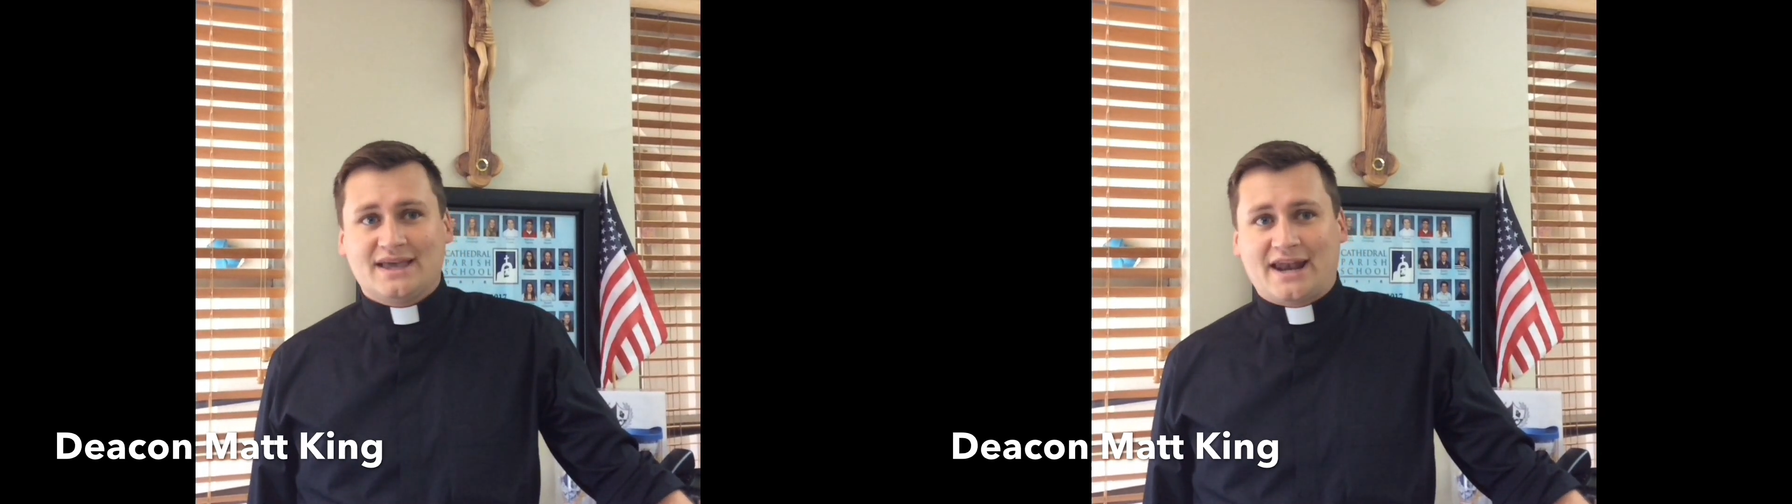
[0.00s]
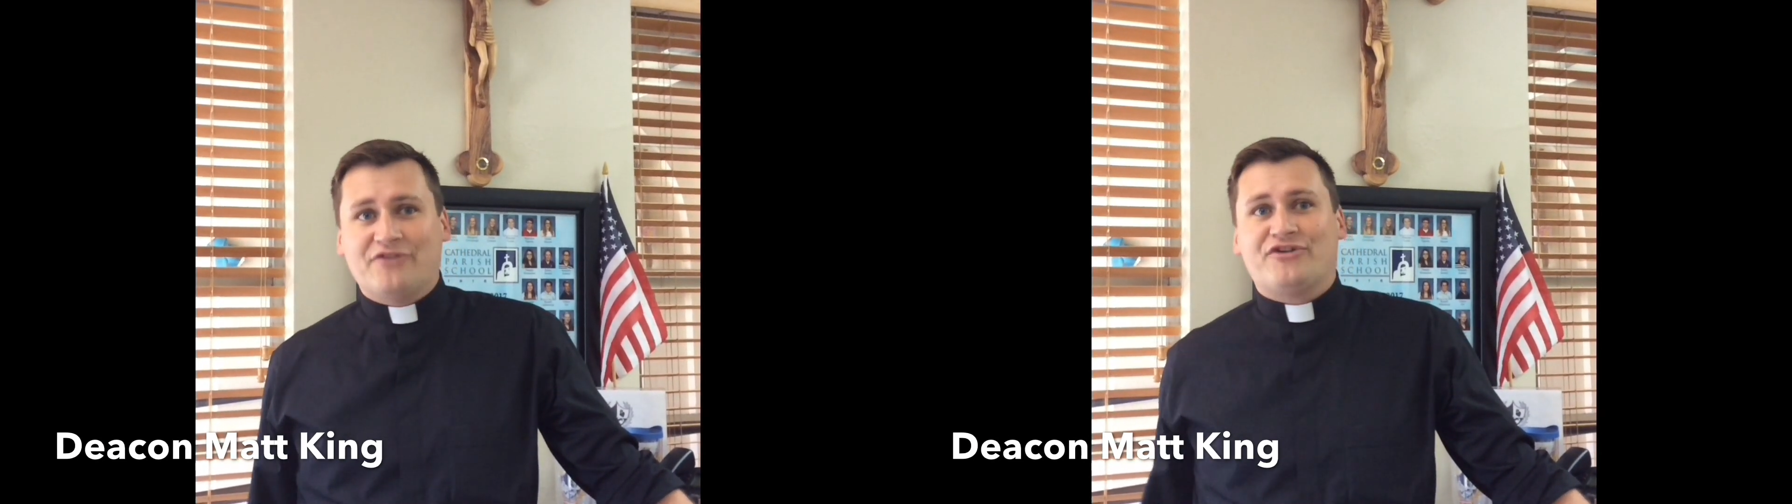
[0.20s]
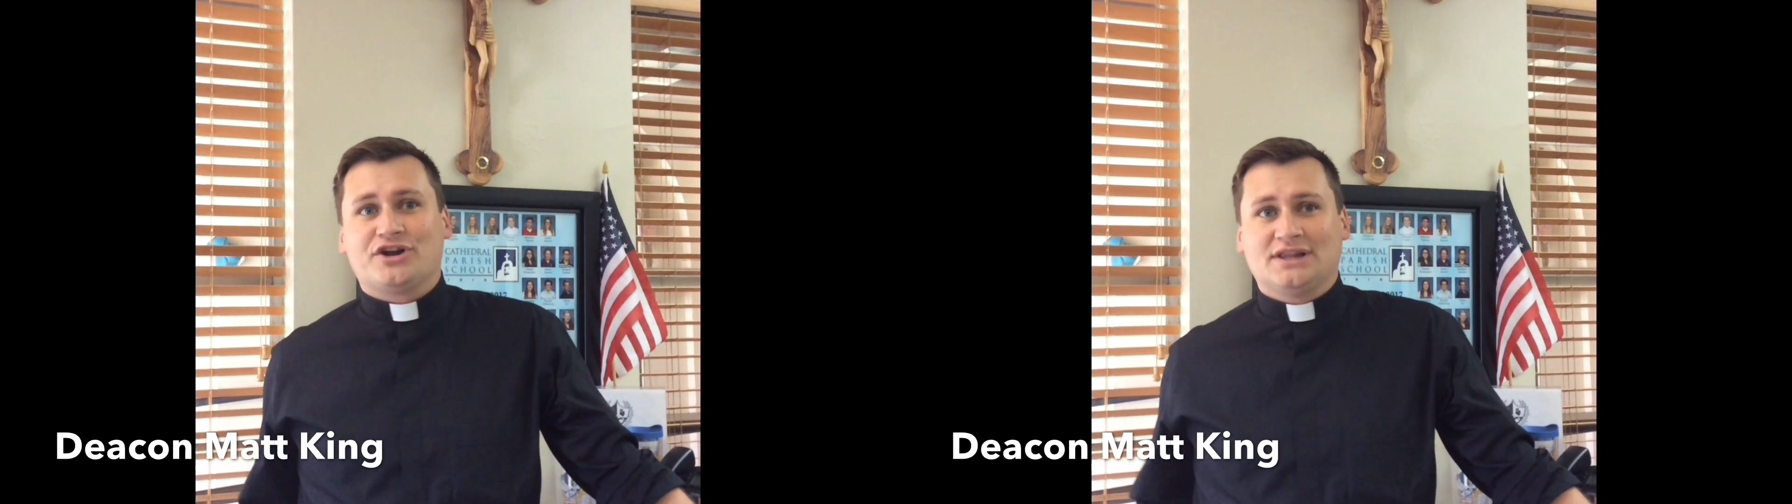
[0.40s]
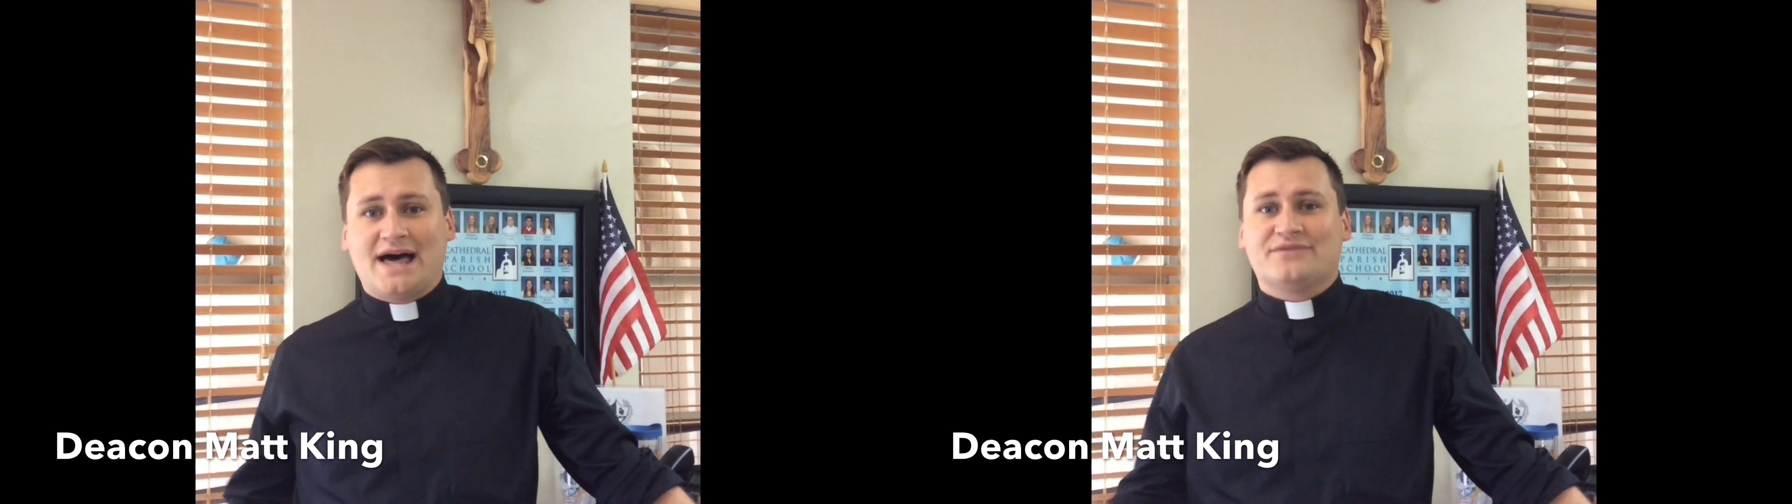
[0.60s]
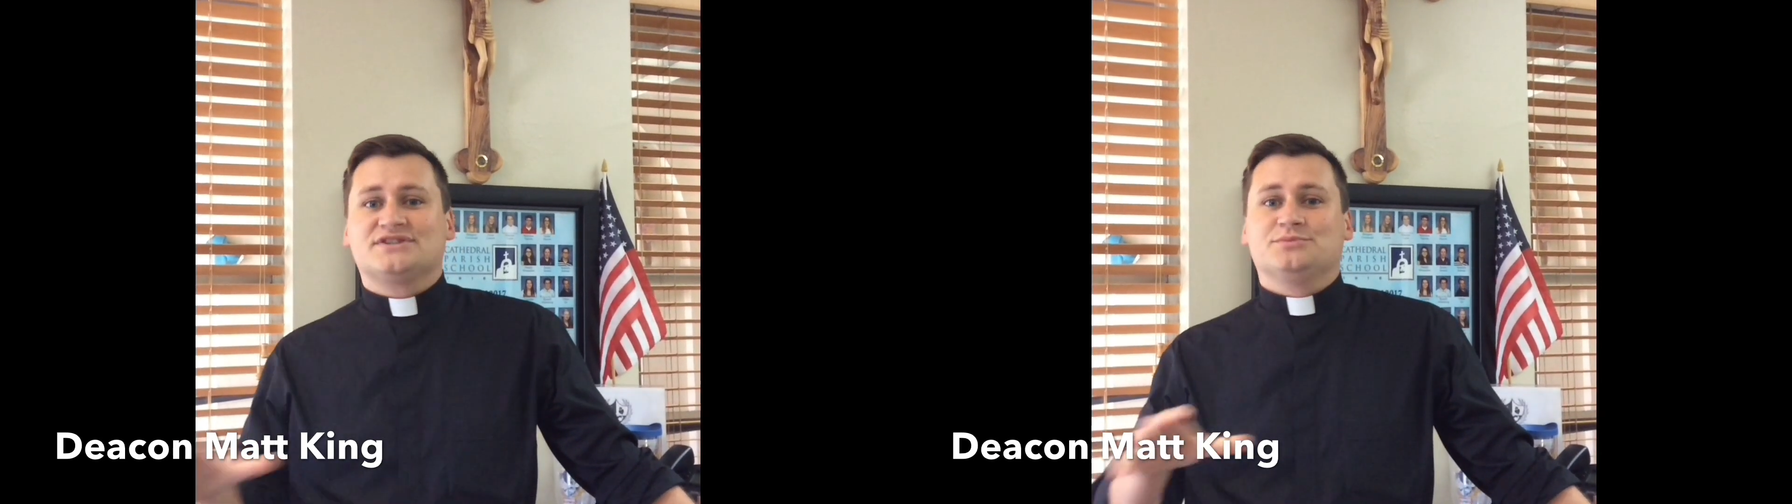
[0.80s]
And I felt a
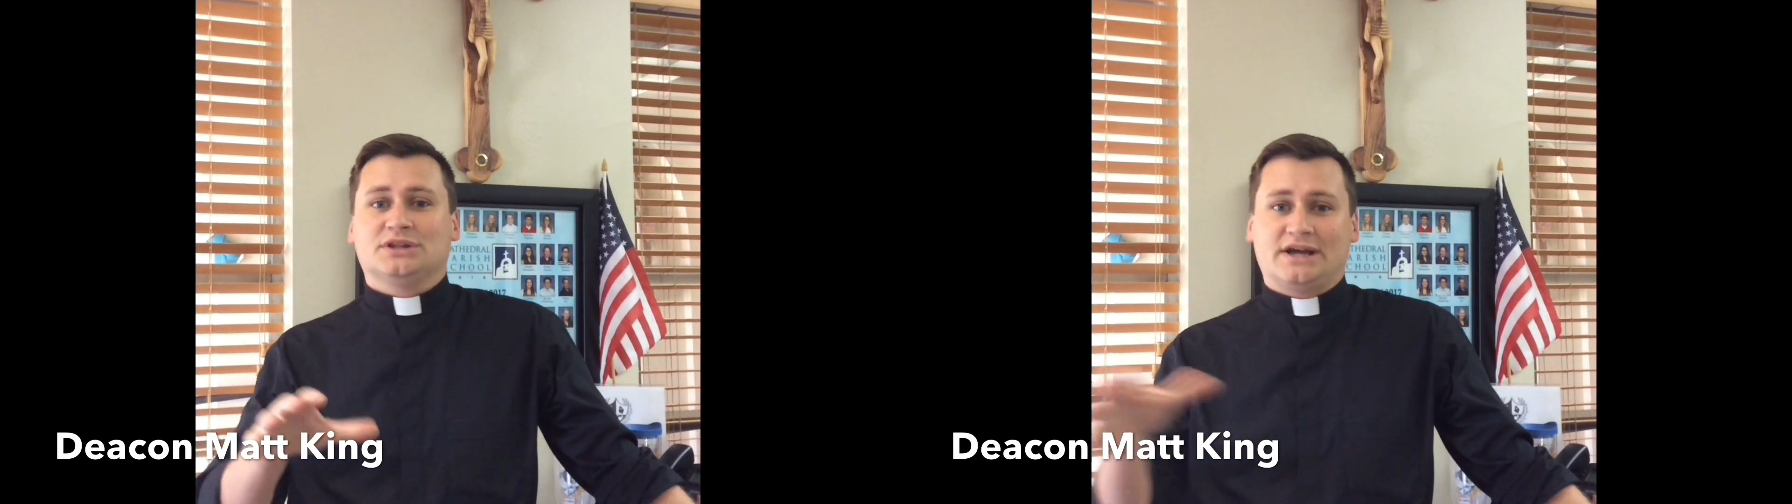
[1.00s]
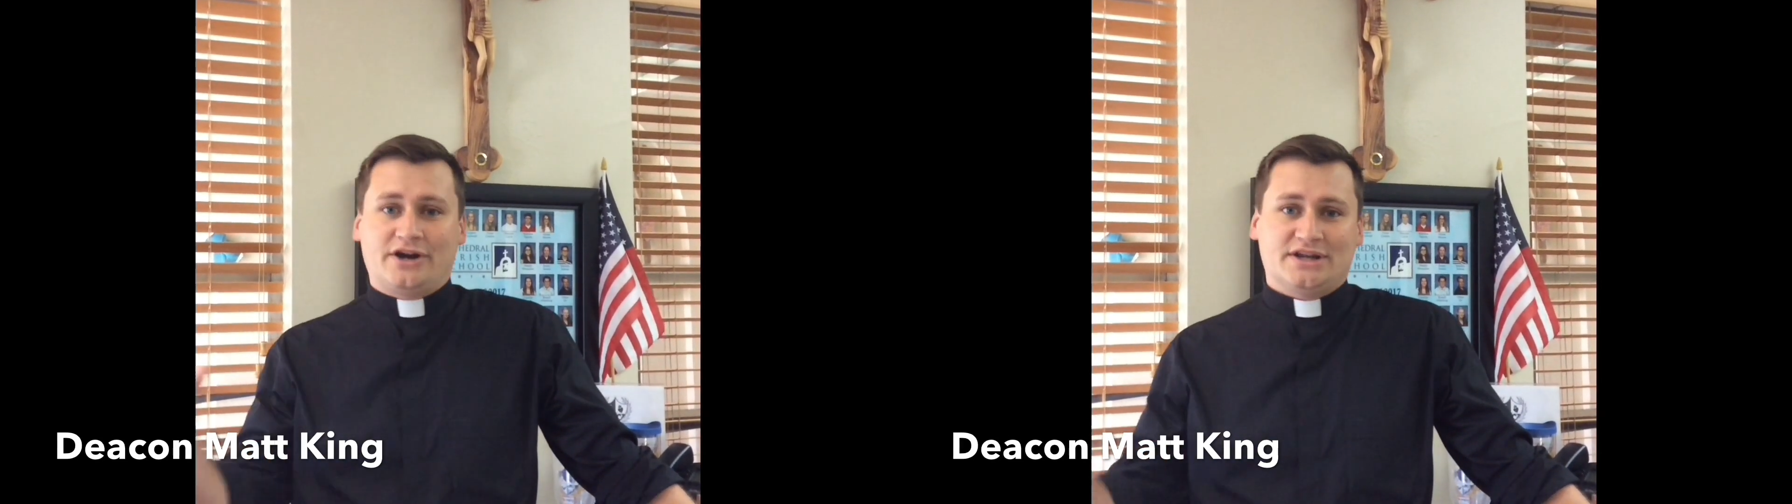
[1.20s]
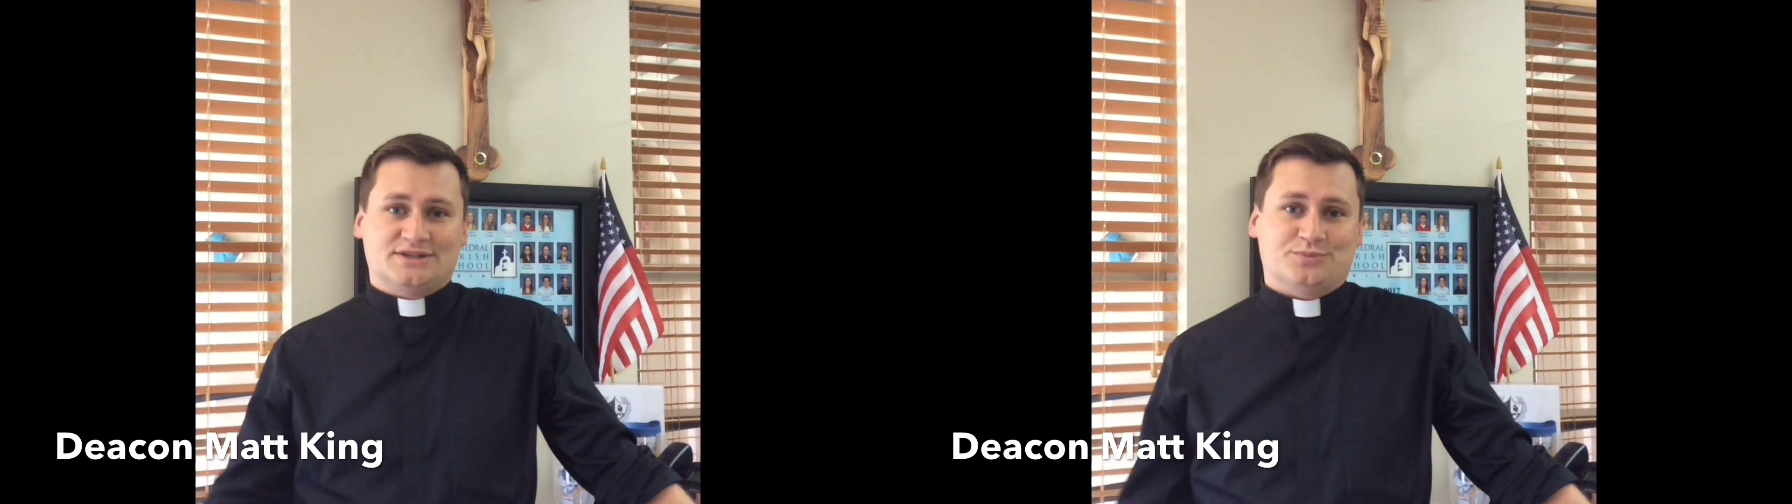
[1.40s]
lot of similarities